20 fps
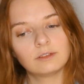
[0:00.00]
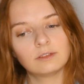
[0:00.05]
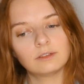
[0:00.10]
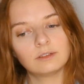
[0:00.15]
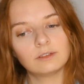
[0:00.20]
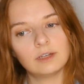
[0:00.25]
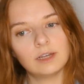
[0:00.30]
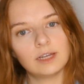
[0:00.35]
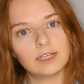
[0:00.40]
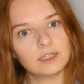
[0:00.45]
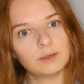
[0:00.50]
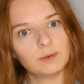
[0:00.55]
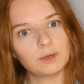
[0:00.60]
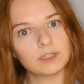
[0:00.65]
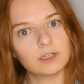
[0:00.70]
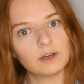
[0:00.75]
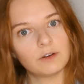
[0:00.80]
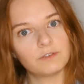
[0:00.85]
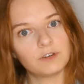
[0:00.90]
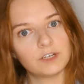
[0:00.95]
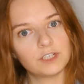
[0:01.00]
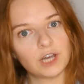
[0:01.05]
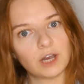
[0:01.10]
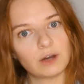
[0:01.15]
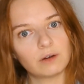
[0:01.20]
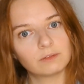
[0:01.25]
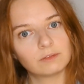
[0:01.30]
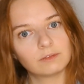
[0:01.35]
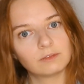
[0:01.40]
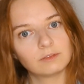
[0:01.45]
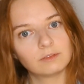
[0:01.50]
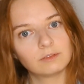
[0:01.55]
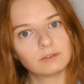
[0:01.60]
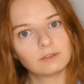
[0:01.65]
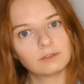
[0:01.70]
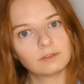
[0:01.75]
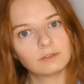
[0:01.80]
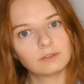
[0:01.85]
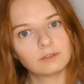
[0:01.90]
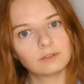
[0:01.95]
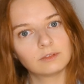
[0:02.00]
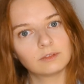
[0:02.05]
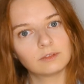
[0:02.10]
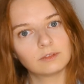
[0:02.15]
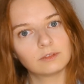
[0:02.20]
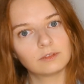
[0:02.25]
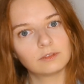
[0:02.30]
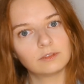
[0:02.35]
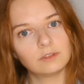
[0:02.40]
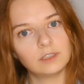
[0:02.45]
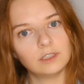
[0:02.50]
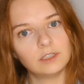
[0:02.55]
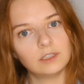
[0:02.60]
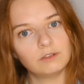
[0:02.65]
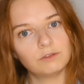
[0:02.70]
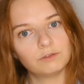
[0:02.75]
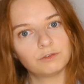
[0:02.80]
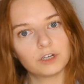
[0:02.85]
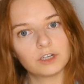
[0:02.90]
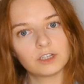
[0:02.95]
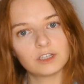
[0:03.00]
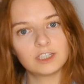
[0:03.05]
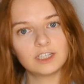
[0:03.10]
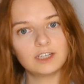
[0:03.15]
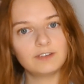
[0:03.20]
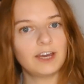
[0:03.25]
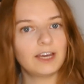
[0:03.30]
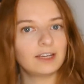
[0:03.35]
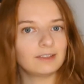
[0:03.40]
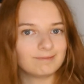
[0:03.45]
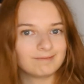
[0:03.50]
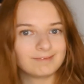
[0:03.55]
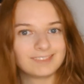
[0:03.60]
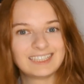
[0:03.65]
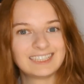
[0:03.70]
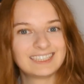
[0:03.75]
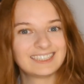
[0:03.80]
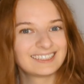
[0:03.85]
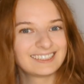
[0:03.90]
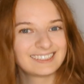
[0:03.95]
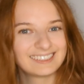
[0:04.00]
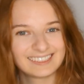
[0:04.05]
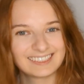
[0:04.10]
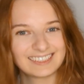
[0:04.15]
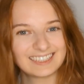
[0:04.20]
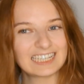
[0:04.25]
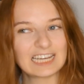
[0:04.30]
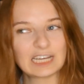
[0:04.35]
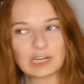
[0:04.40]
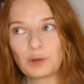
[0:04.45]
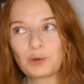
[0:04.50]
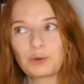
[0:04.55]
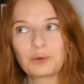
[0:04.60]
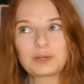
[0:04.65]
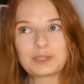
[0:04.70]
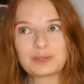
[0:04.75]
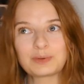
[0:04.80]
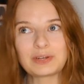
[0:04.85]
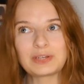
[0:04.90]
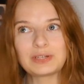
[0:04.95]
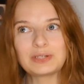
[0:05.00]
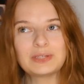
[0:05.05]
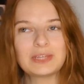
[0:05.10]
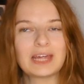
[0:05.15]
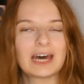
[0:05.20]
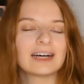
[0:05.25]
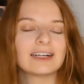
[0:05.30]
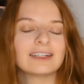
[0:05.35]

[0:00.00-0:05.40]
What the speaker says: letting myself veg out in front of the TV, because I don't always want to do that.